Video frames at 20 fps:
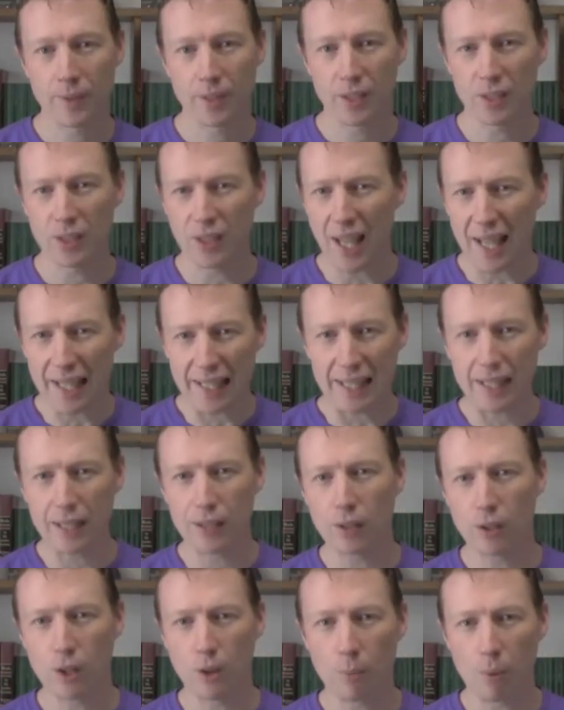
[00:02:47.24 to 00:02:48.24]
You're like
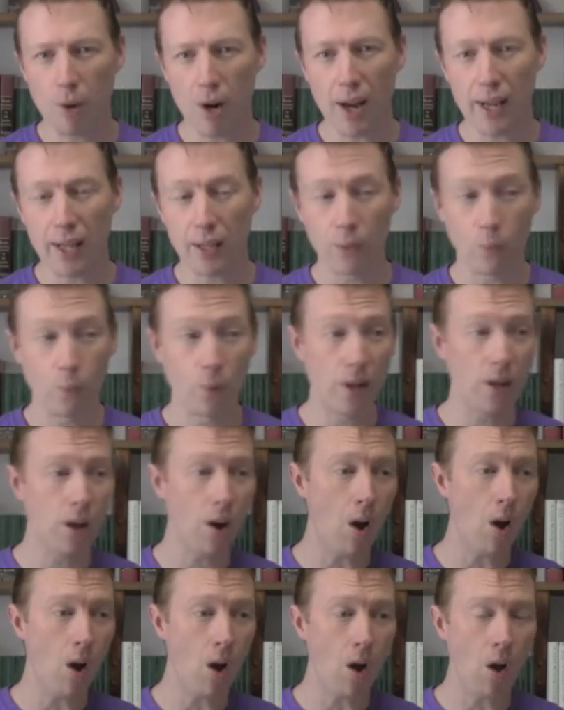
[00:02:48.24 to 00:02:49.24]
Eel O'Brien,
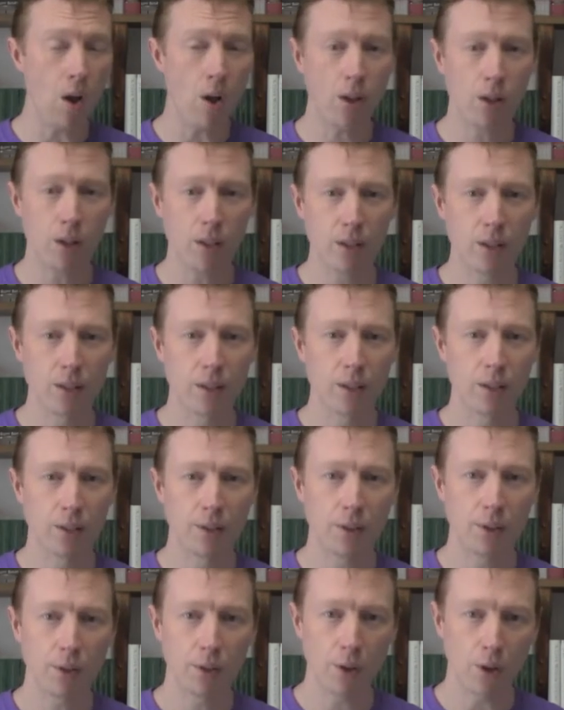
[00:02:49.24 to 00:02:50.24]
we're all
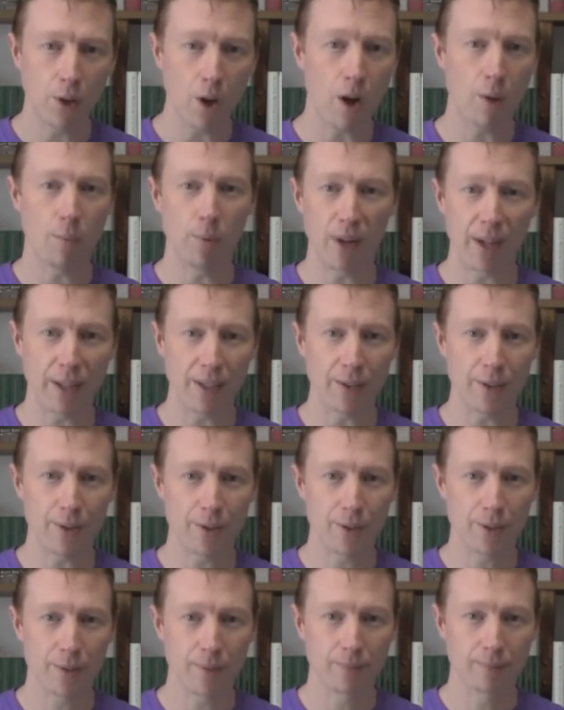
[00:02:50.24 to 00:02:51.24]

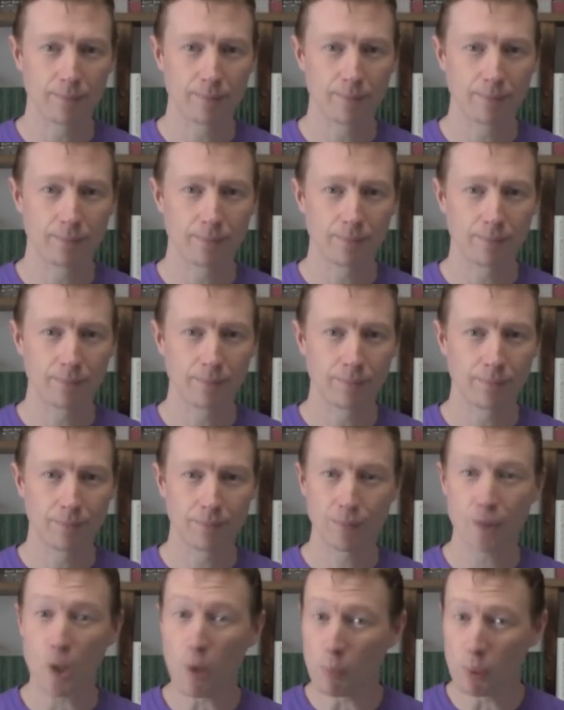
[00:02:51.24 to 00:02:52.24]
lawbreakers.
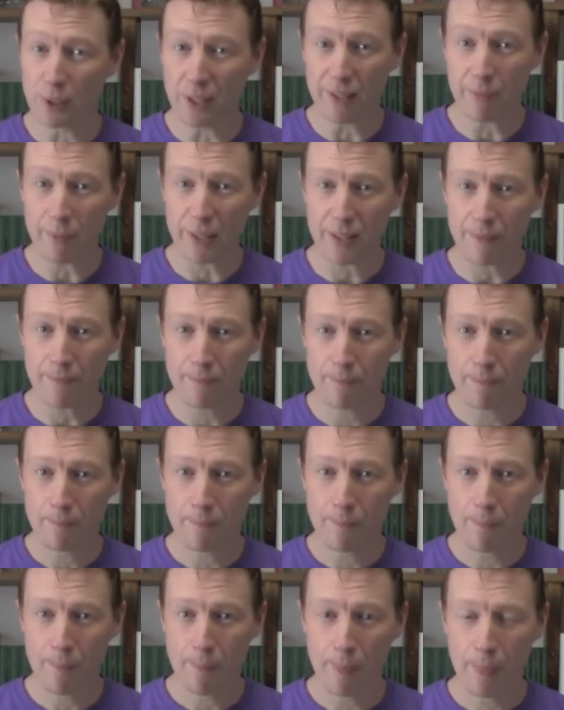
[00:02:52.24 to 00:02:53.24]
Don't believe me?
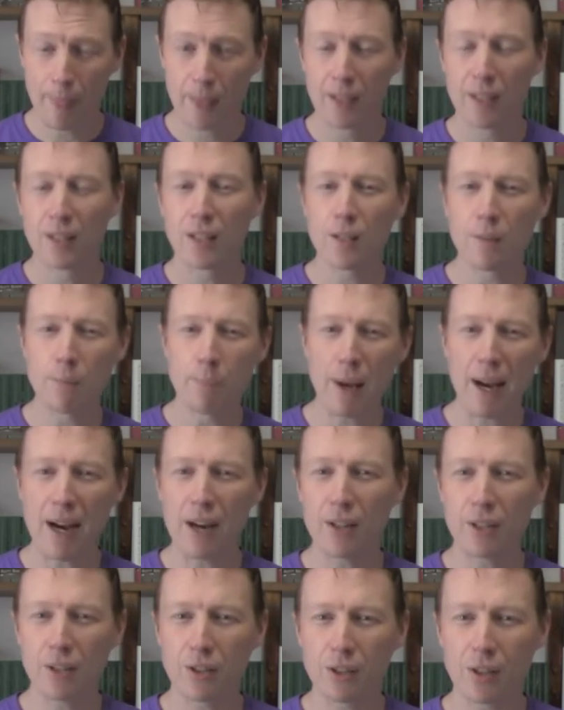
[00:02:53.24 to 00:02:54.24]

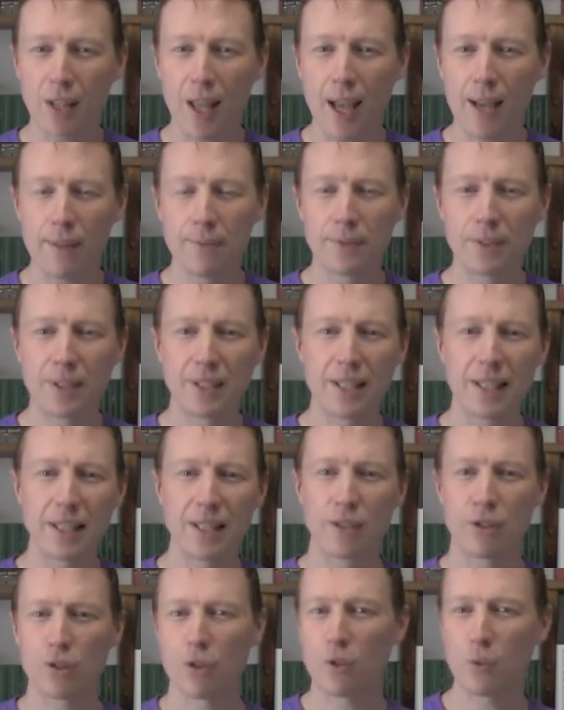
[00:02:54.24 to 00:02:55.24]
Compare your life to
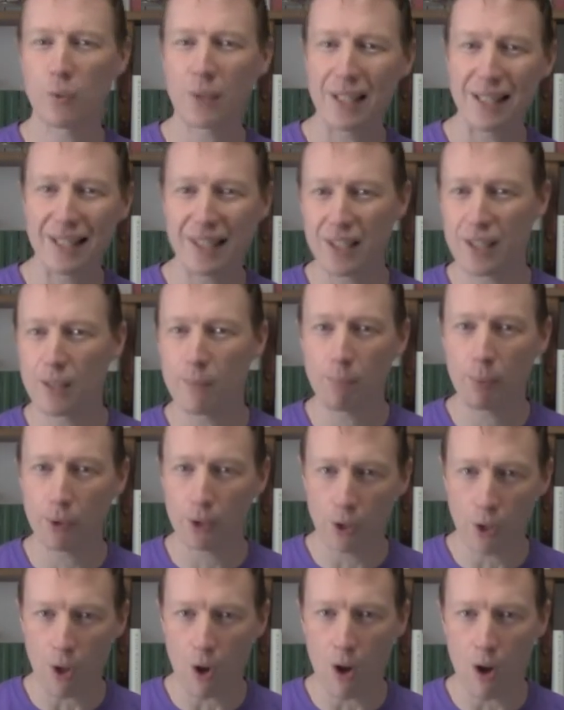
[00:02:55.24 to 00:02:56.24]
these three
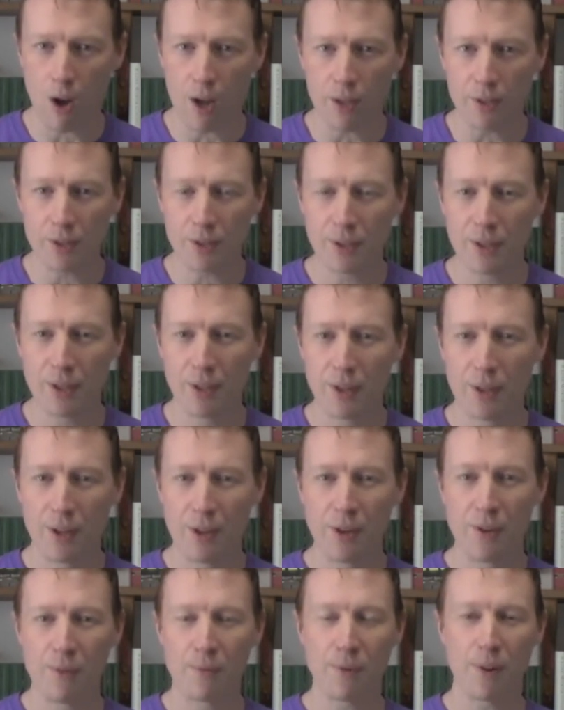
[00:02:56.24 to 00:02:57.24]
simple laws
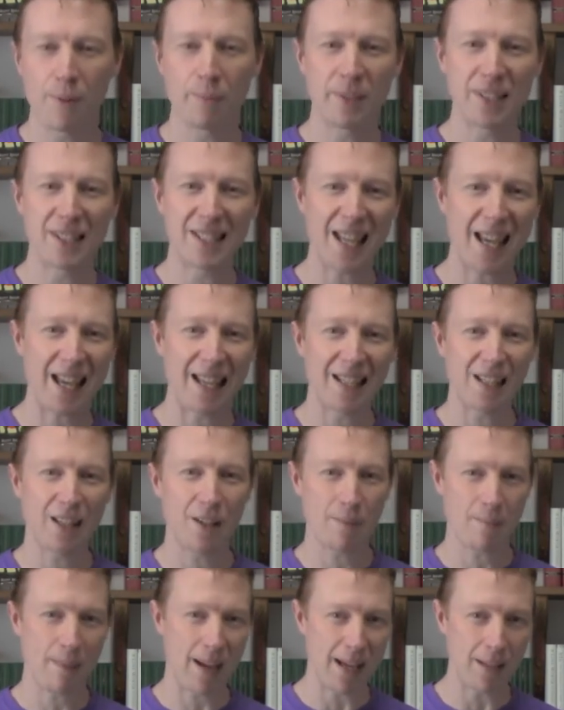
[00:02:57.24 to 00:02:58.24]
from the Ten
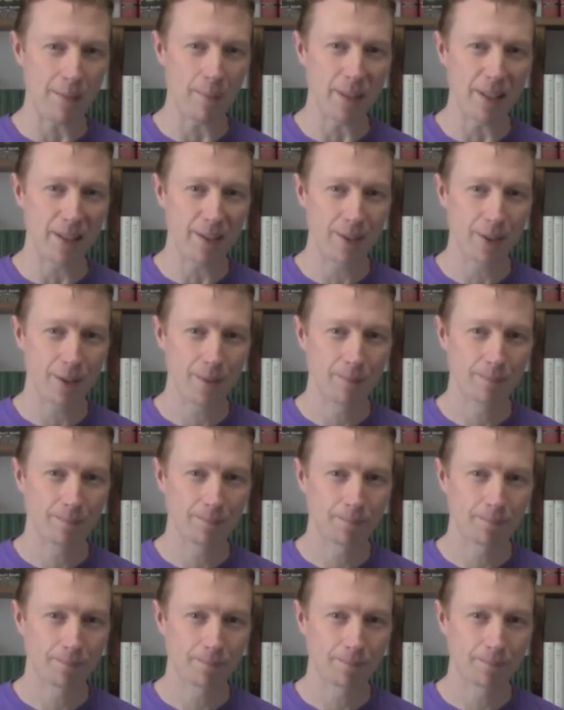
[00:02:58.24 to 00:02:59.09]
Commandments.